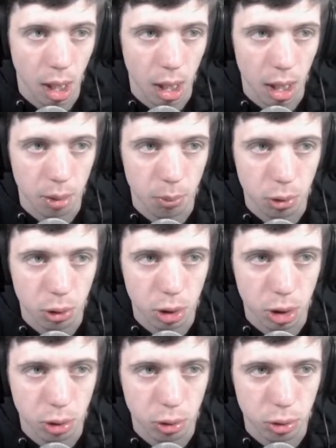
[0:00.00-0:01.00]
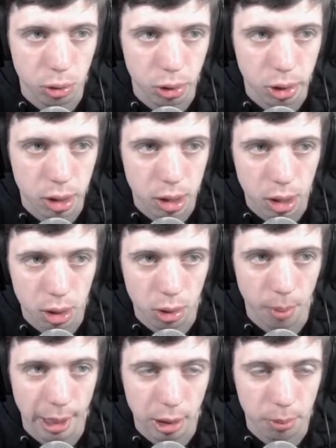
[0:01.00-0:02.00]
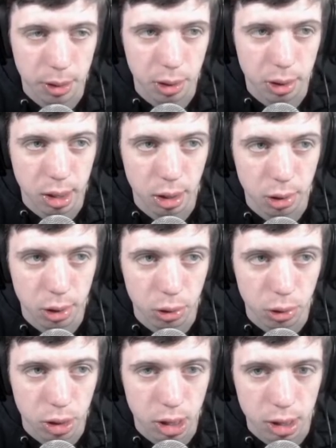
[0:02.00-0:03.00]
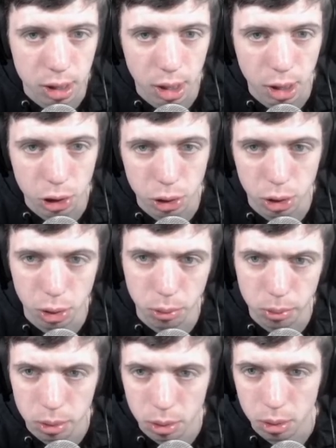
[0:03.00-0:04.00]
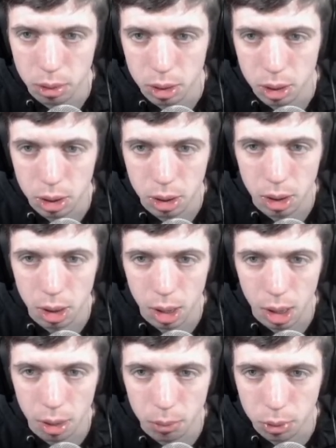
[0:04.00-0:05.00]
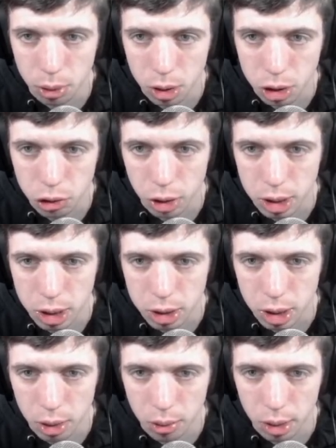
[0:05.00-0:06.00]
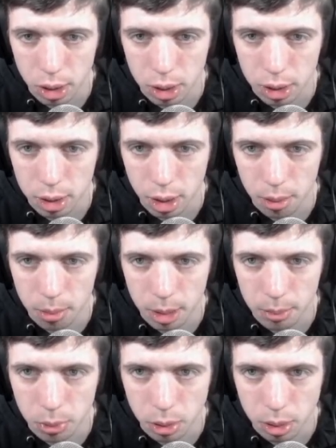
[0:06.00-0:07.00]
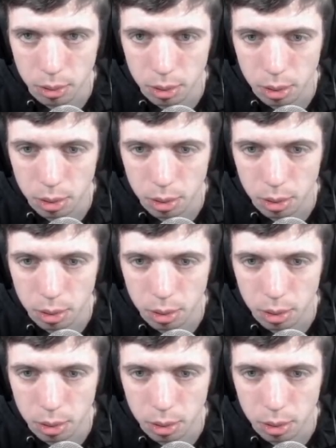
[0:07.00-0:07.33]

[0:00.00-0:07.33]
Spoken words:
and we're going to go back up to here and use the selection tool. And we're going to stretch this out a little bit more